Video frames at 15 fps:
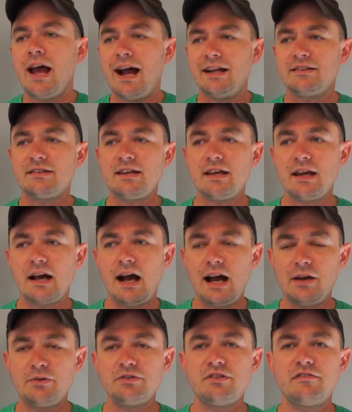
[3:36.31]
And saying,
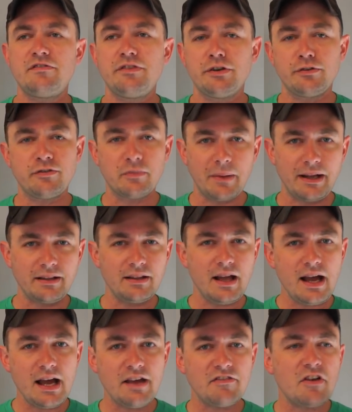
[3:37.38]
I was in fear for my
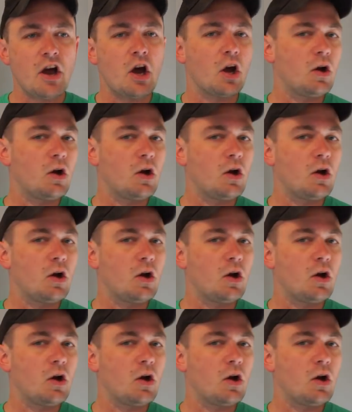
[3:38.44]
life,